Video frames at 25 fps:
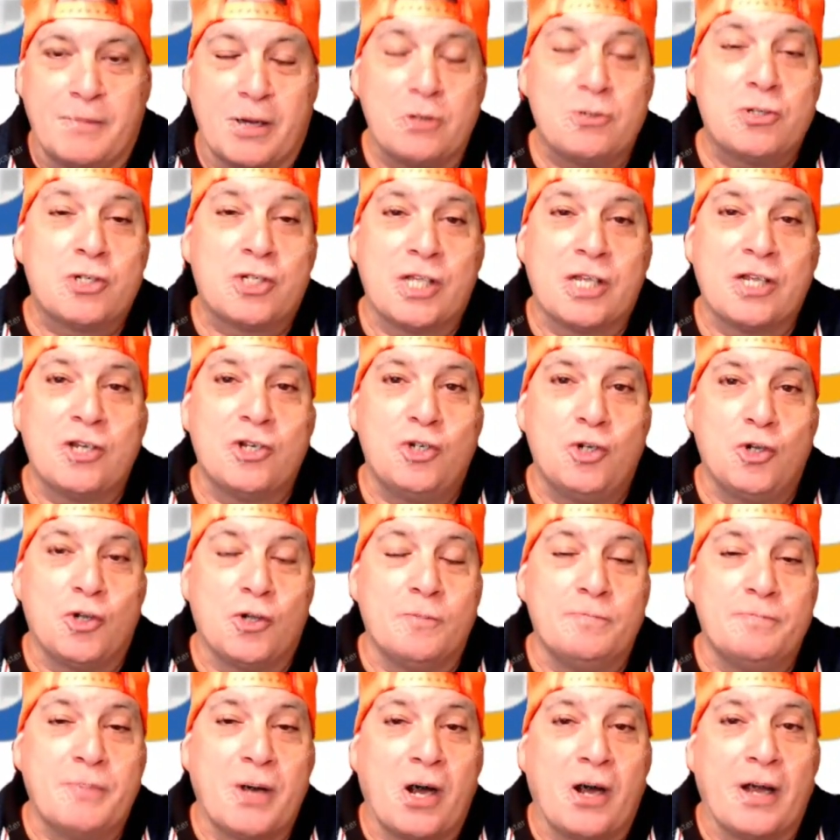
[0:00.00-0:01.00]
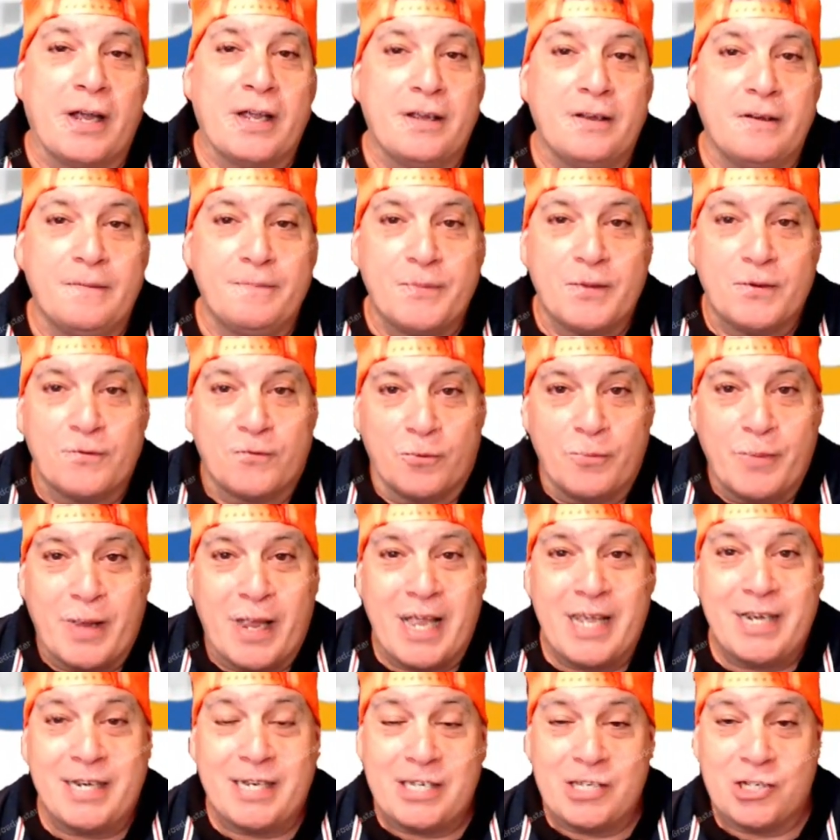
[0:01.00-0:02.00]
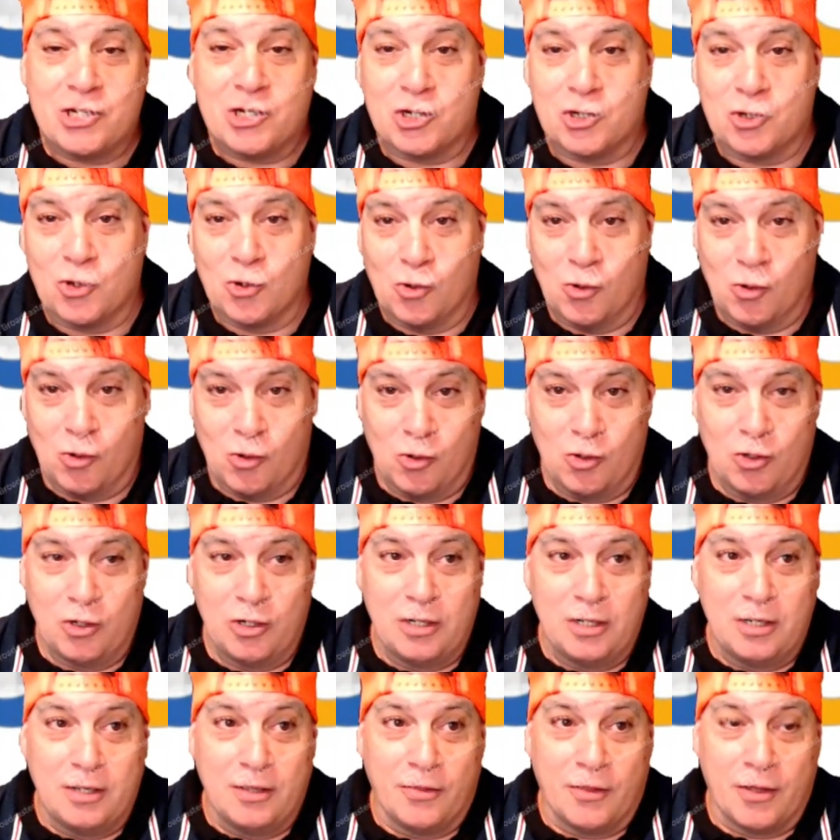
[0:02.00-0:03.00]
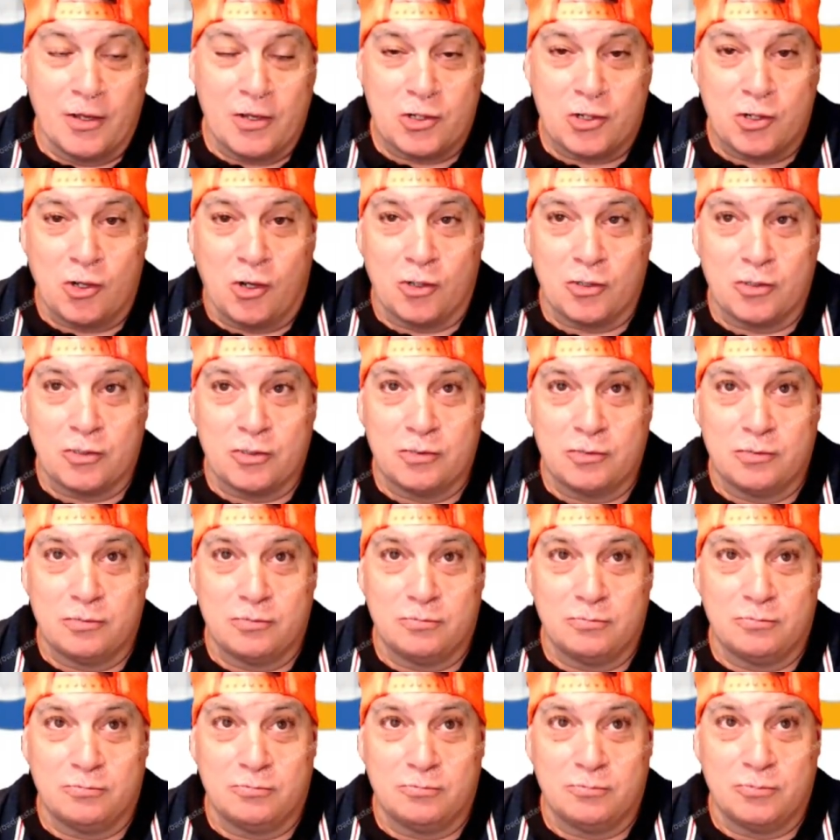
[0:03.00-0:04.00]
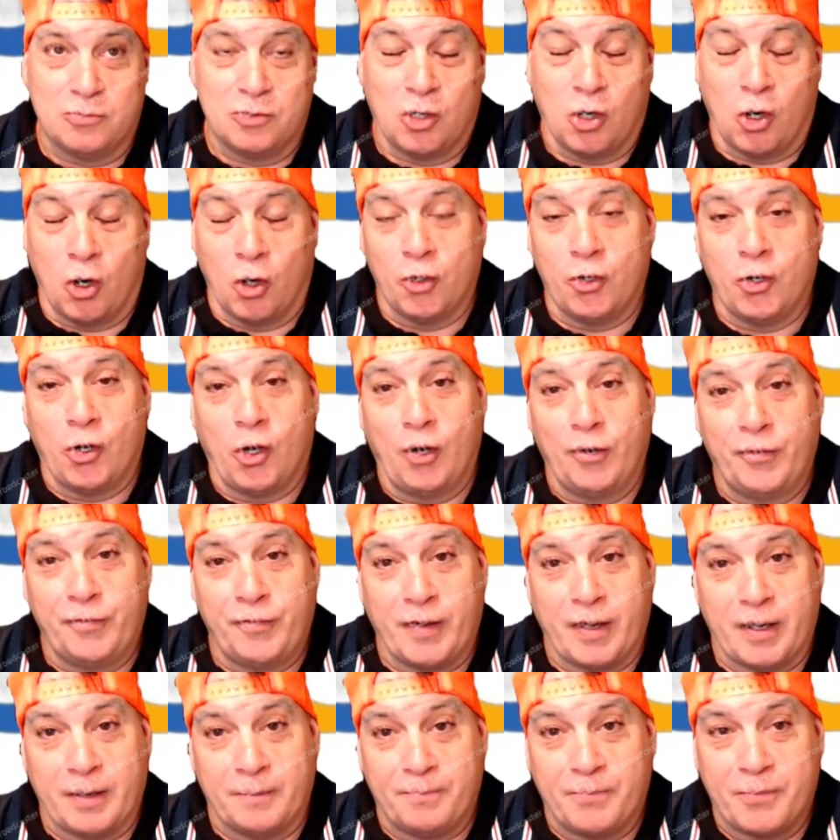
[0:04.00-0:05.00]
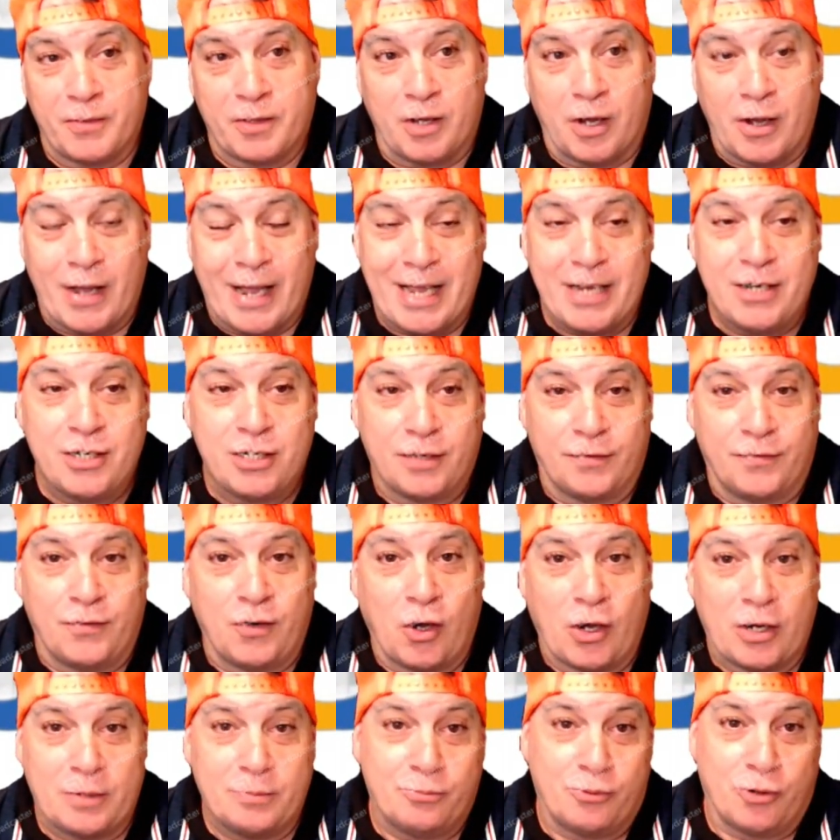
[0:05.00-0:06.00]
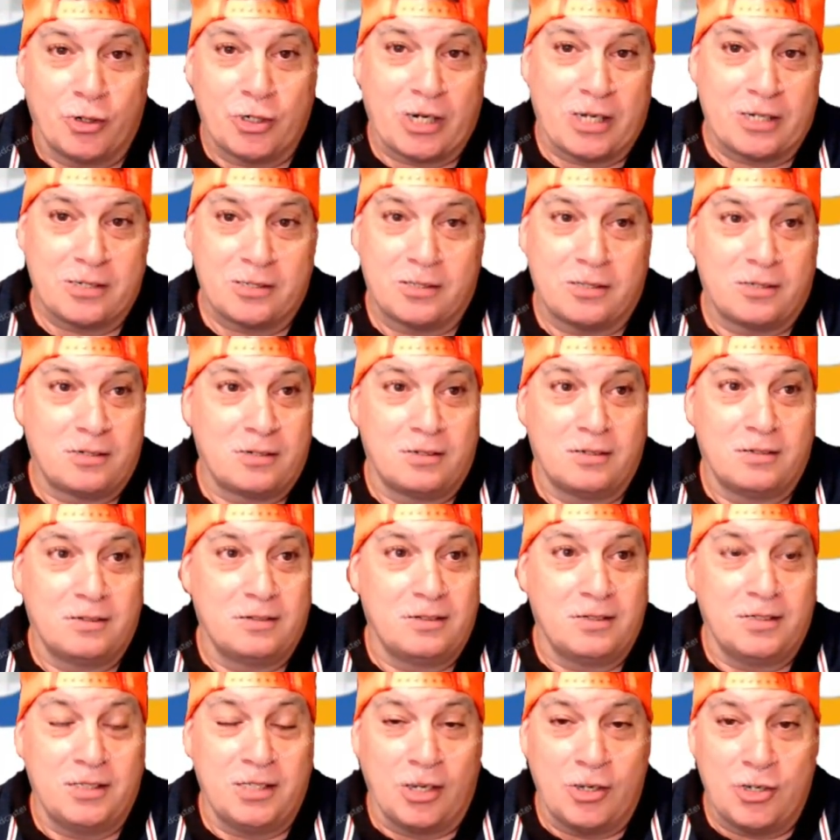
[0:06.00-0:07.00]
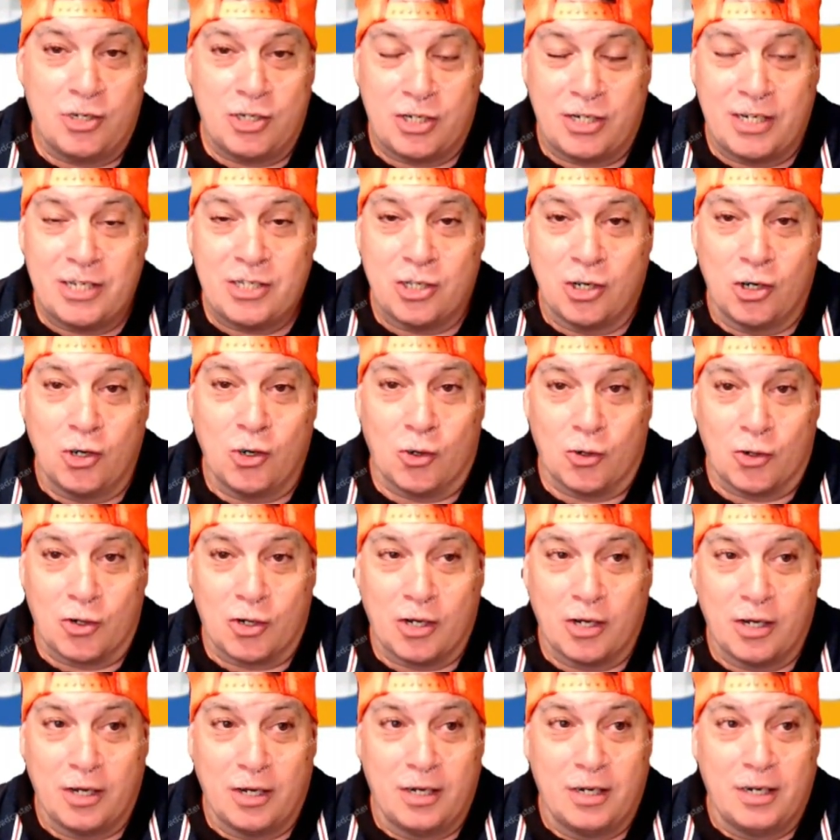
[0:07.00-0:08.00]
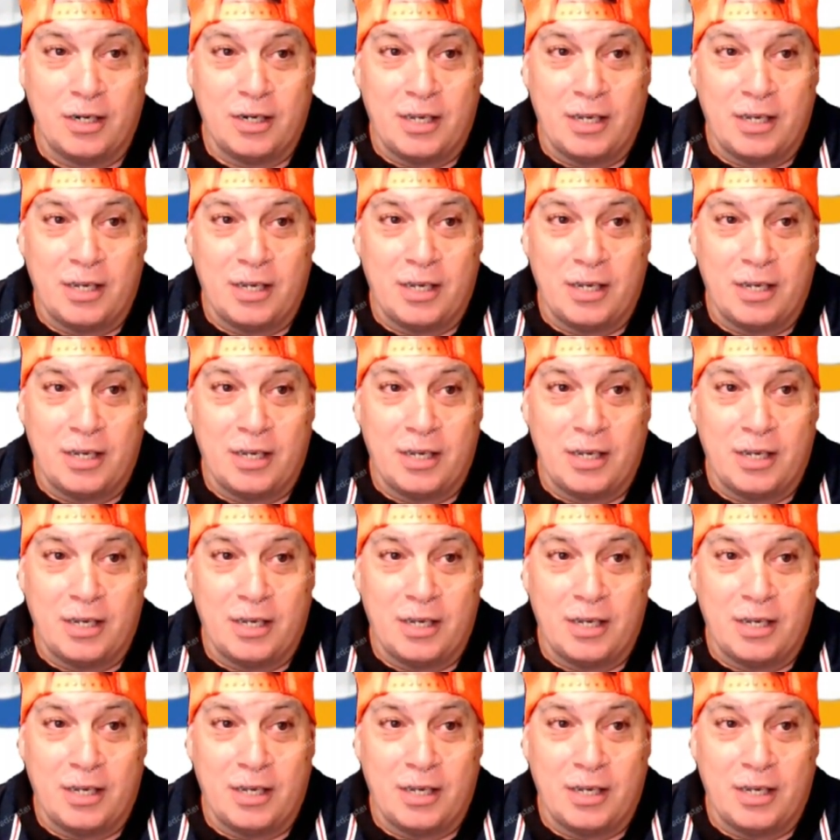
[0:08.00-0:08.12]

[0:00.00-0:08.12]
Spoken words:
most things you can buy from any store that's on offer, or end of line products. You just need to look.